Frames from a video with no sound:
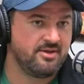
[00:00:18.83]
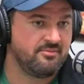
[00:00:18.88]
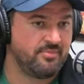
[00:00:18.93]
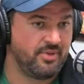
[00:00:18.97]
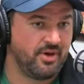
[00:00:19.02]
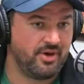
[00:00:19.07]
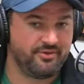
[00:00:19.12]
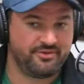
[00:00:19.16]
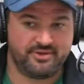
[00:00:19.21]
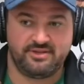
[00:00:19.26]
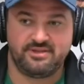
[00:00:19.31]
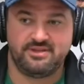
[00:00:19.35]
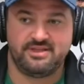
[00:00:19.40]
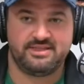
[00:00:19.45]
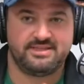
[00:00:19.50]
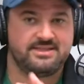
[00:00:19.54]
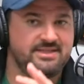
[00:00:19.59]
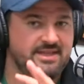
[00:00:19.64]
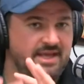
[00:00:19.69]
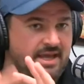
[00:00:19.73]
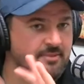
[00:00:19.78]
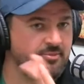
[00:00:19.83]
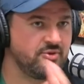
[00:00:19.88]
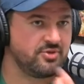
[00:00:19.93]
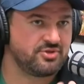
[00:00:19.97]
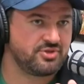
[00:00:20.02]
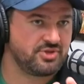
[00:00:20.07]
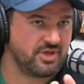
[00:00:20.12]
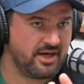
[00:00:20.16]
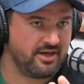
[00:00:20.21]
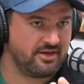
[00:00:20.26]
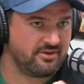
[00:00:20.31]
both in this Emerald
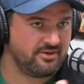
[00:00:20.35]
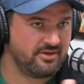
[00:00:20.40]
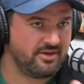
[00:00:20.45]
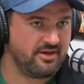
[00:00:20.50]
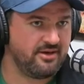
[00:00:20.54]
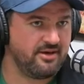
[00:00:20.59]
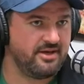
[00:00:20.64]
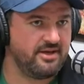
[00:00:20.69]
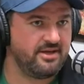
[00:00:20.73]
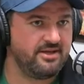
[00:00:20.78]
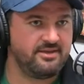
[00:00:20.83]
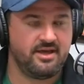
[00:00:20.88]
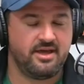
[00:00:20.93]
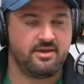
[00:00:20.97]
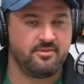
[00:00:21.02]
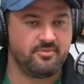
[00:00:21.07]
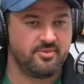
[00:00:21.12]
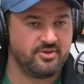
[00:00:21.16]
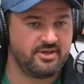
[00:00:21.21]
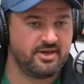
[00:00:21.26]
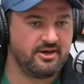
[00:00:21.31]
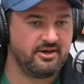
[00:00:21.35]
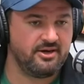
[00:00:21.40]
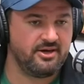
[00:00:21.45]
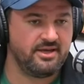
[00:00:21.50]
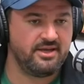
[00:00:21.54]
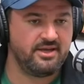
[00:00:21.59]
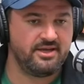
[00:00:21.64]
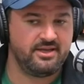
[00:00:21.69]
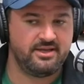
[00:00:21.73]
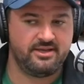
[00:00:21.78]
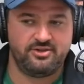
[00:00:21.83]
Triangle area, the Humboldt
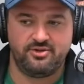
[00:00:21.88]
area.